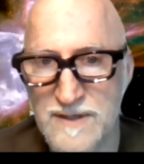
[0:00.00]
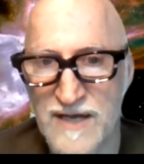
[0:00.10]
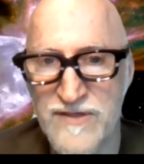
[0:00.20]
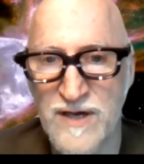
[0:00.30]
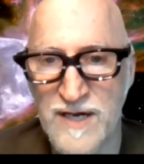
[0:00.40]

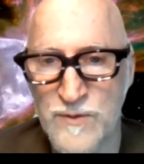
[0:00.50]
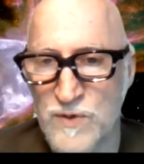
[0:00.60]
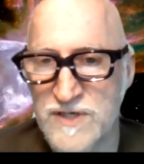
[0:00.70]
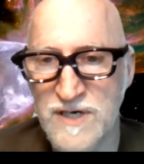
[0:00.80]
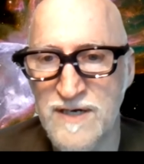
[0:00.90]
I thought I
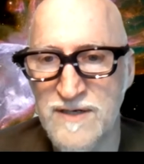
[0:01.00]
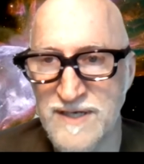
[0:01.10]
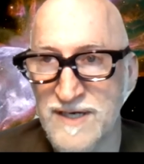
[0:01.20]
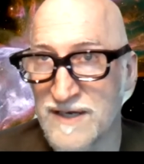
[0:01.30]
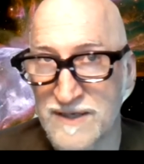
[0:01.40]
worked hard,
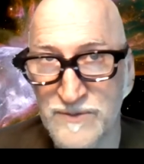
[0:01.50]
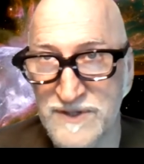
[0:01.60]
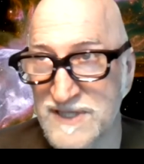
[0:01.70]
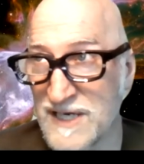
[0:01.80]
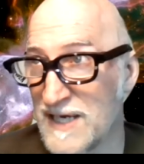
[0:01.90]
then I hung with
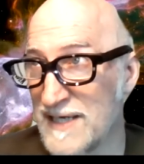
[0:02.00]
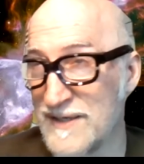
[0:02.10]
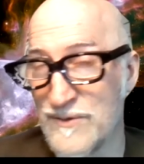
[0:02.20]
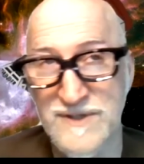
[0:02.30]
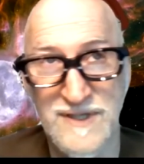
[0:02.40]
this guy, and
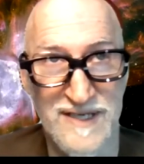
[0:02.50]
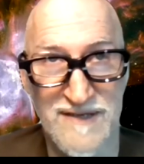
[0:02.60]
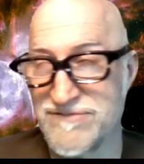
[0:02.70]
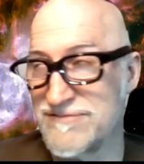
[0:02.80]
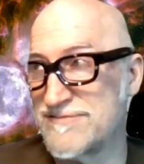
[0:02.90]
he was like,
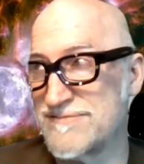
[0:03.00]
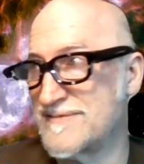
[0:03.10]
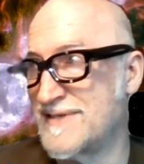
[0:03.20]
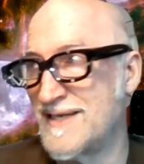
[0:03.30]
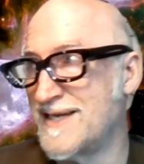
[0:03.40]

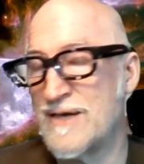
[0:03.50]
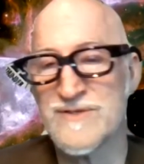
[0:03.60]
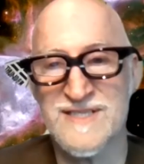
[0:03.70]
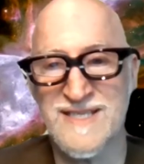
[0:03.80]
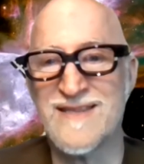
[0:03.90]
that
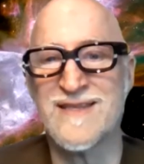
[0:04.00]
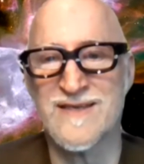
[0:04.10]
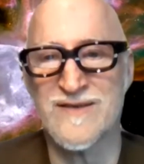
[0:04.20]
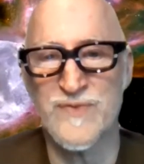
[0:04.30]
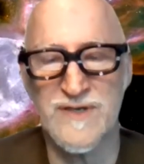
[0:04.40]
was nothing
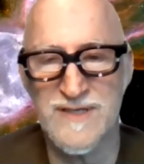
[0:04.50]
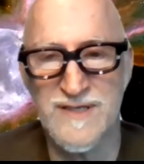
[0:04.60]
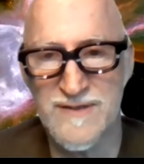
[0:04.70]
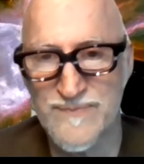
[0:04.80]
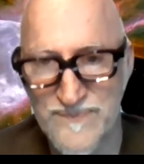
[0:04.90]
compared to
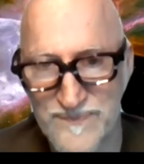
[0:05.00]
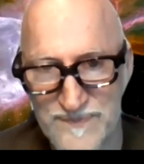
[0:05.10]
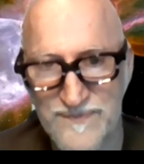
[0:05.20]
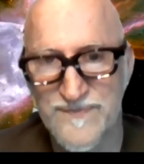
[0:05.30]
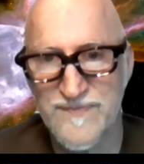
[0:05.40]
him.
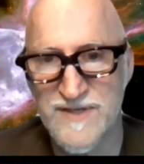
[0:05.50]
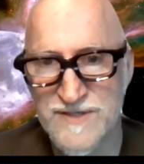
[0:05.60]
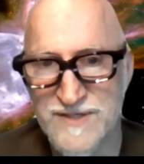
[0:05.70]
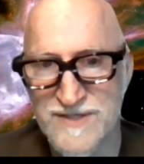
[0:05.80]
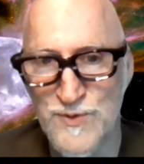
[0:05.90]

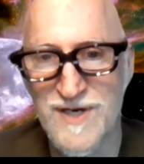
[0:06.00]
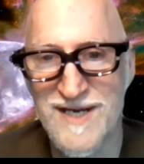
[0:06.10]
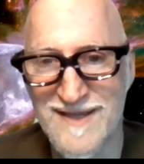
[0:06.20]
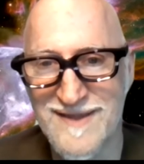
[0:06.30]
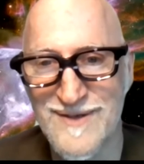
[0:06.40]
His work
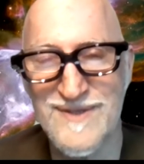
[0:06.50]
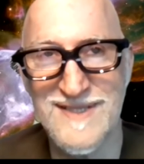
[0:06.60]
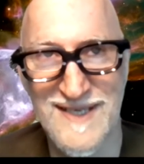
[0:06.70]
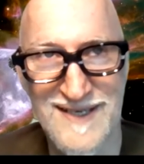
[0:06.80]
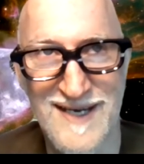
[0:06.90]
ethic was
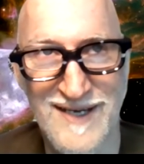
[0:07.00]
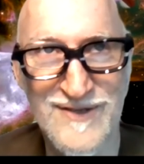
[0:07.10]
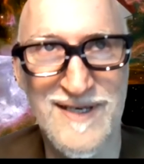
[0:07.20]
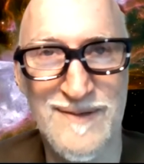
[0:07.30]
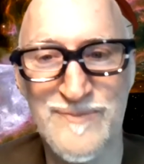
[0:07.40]
like
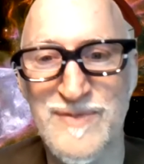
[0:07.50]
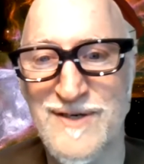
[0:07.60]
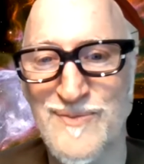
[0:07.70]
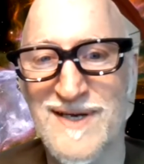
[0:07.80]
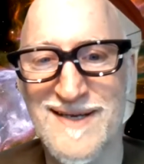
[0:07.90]
hundred times better
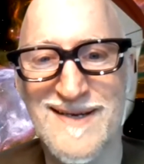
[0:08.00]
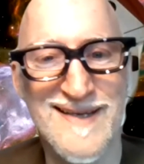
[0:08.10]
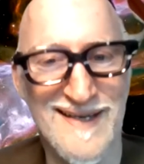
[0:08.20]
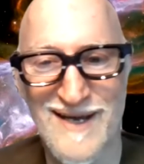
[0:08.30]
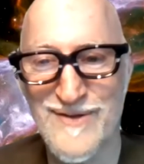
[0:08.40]
than mine,
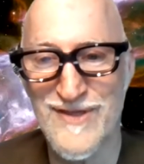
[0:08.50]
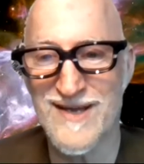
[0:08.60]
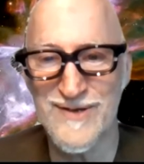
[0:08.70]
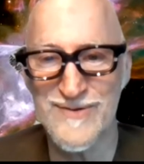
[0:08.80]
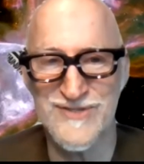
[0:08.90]
and I
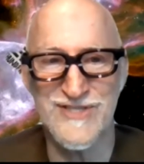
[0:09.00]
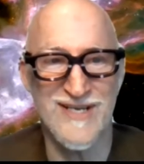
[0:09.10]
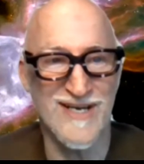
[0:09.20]
thought I was shit